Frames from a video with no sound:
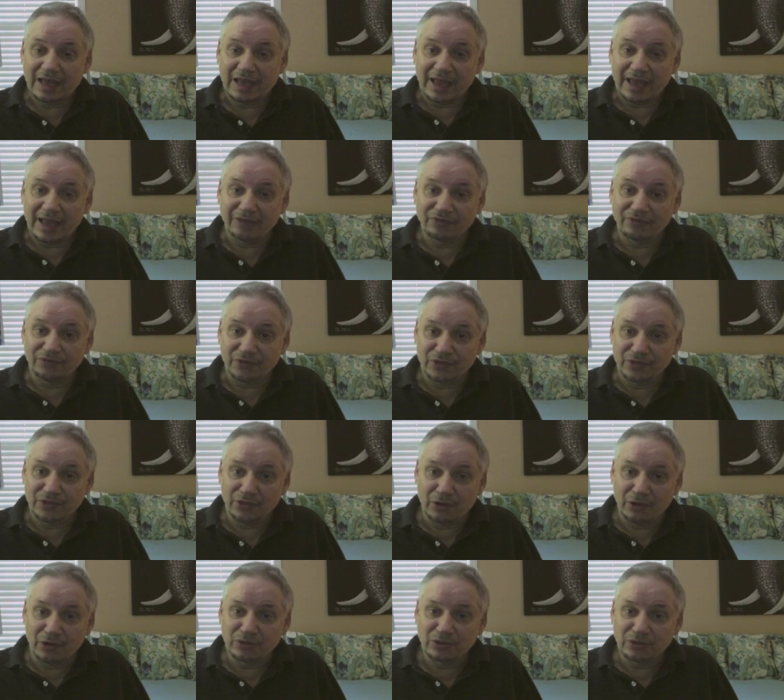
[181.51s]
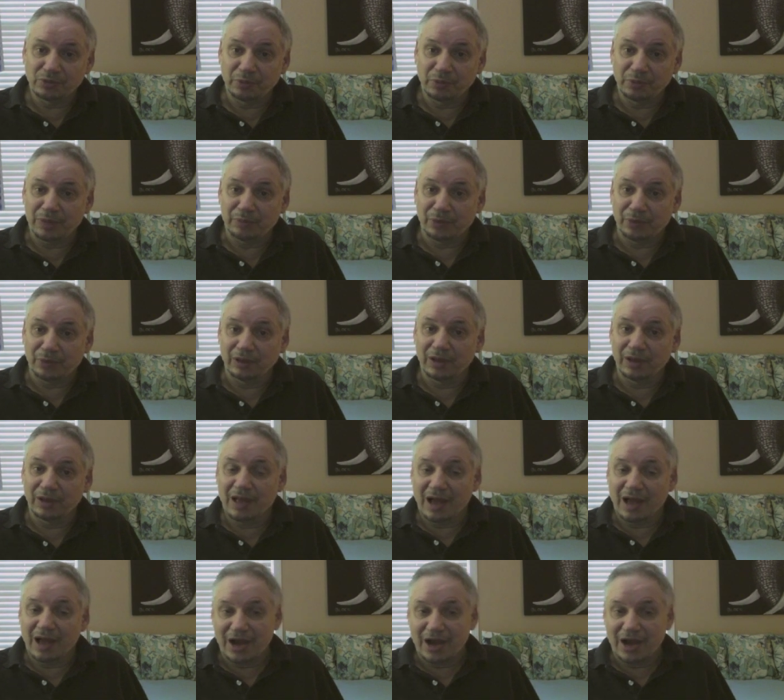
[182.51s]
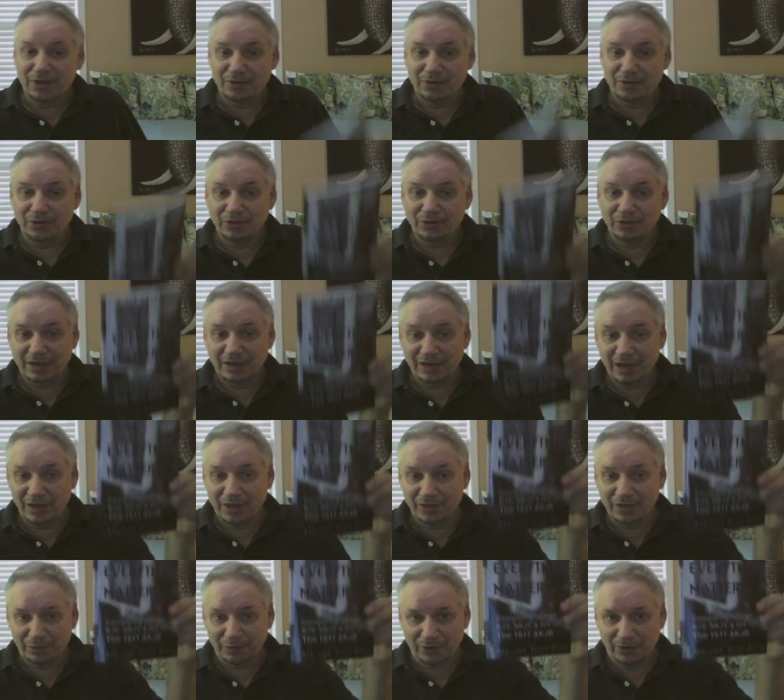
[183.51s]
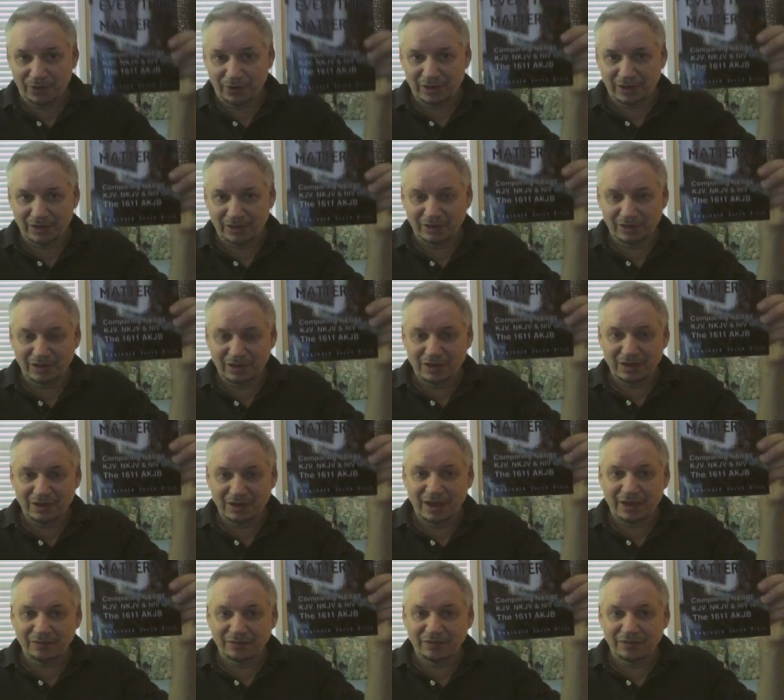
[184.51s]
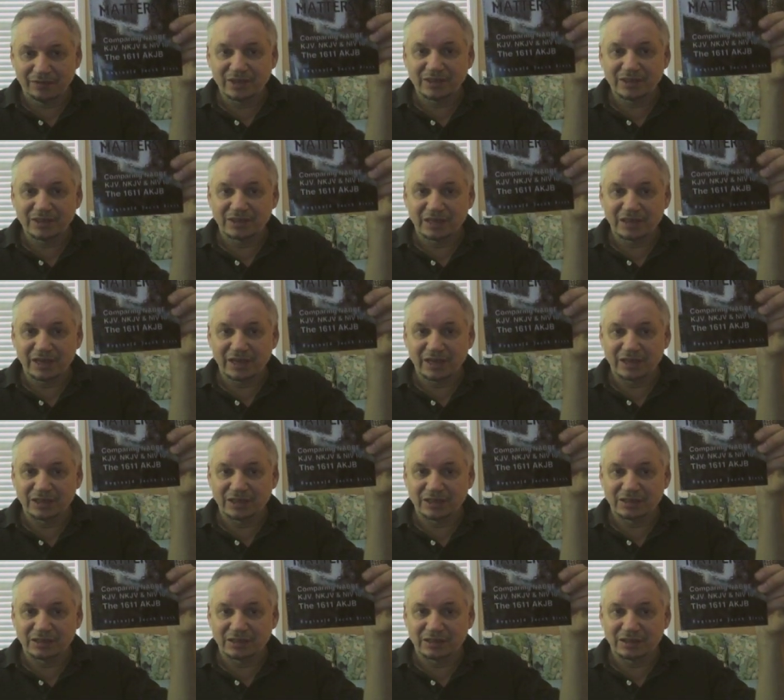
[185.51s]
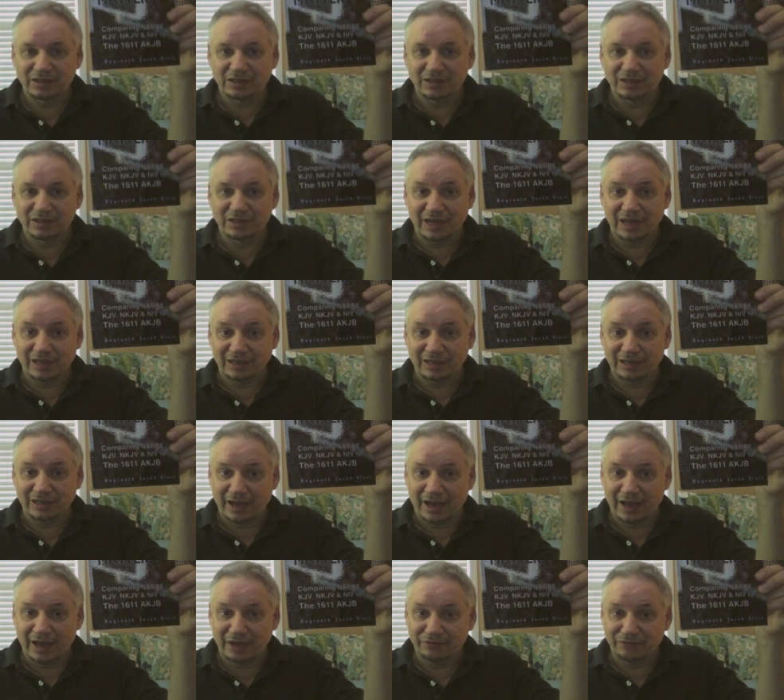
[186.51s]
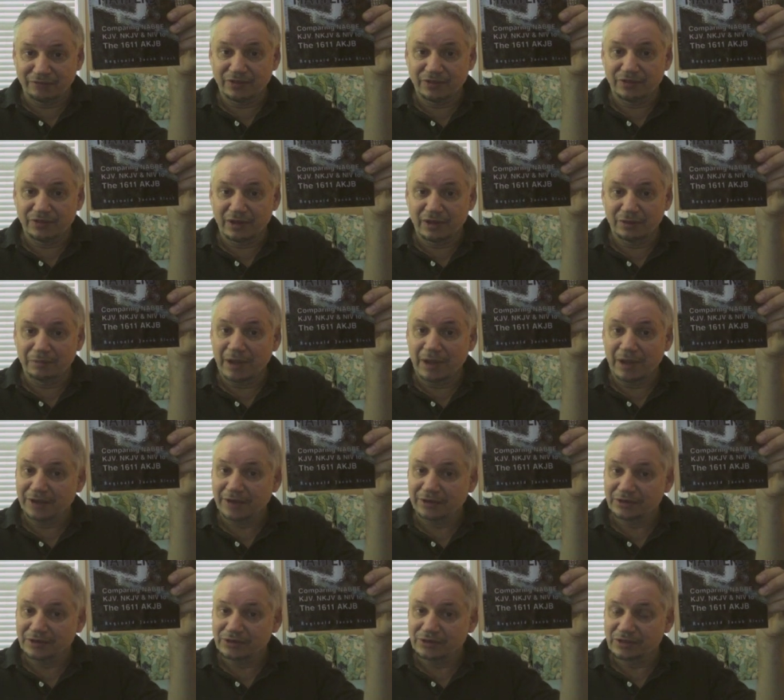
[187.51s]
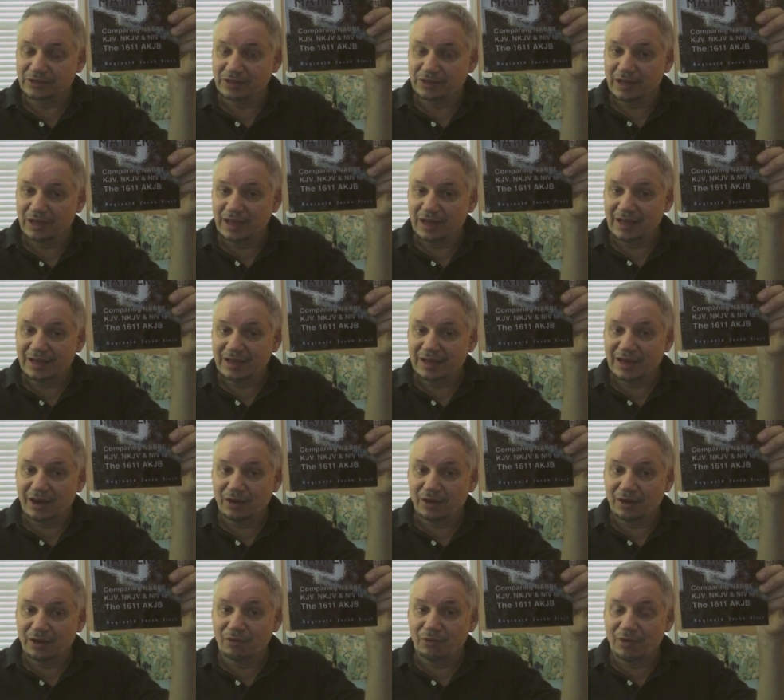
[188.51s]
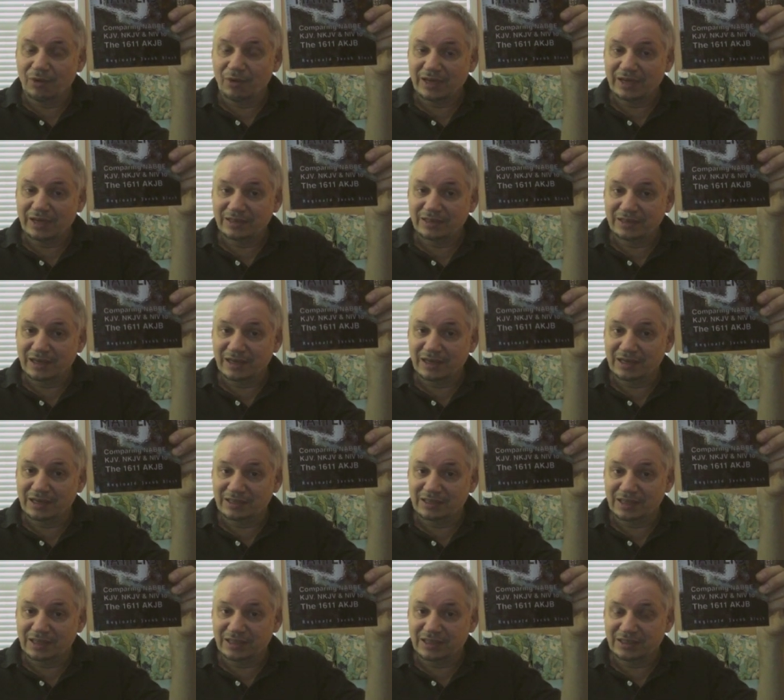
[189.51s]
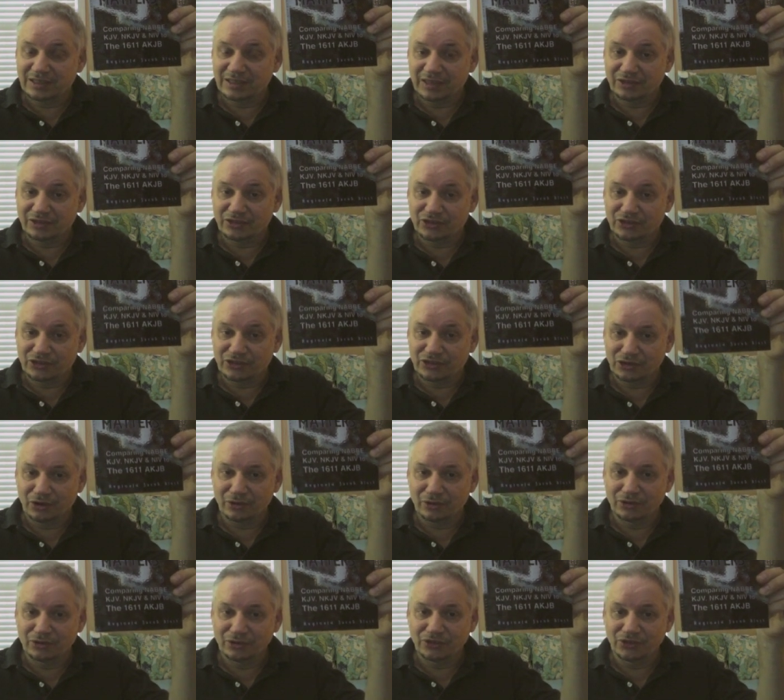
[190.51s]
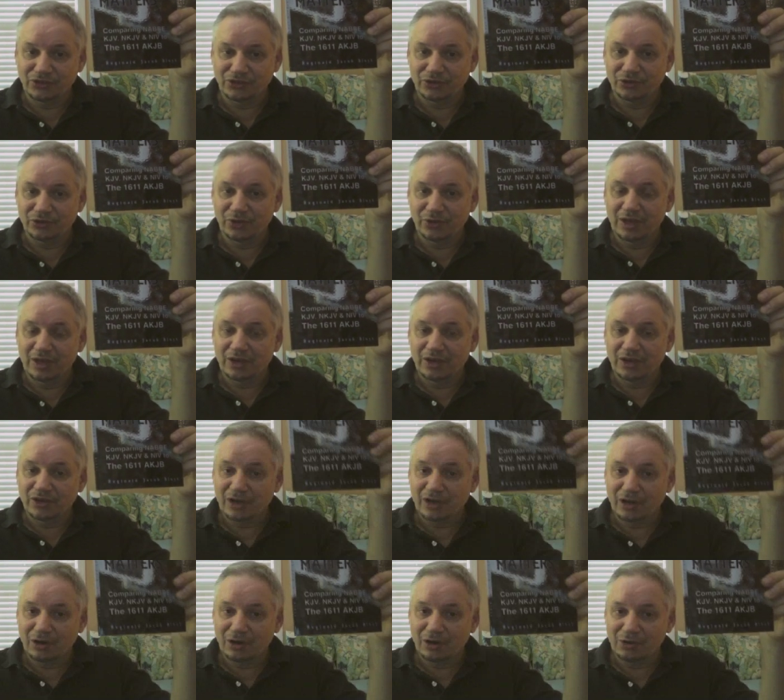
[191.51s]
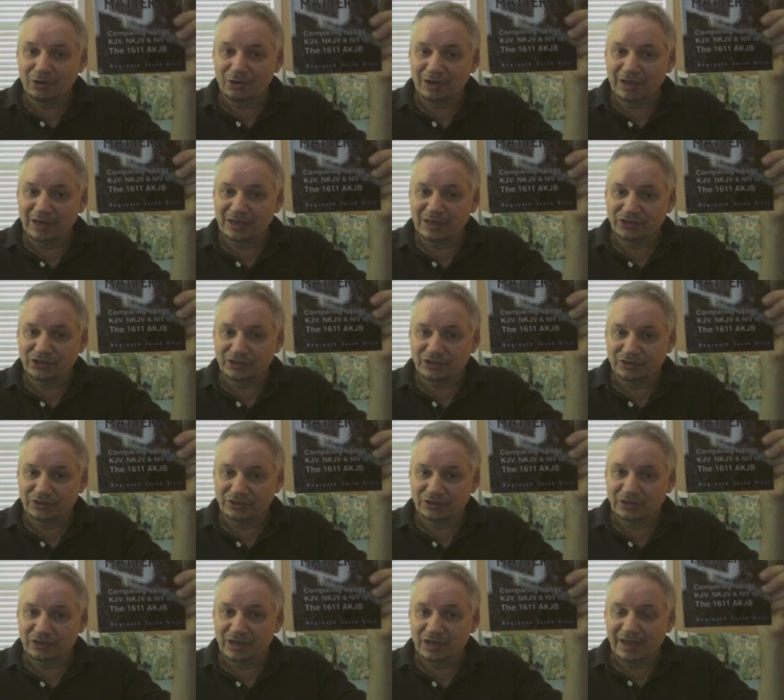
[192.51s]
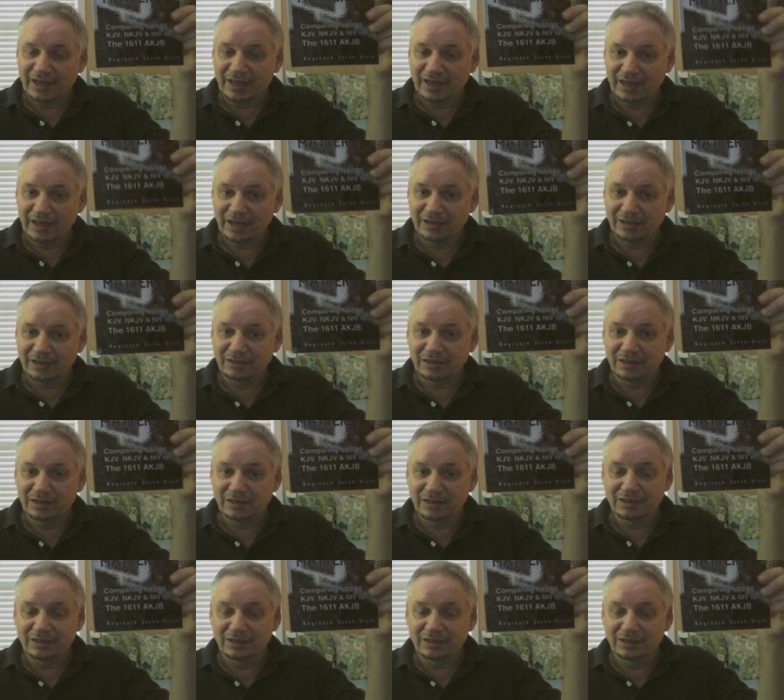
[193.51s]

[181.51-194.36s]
And for those people, I wrote another book, and this is titled Everything Matters. Now, what it does is it shows you the correlations in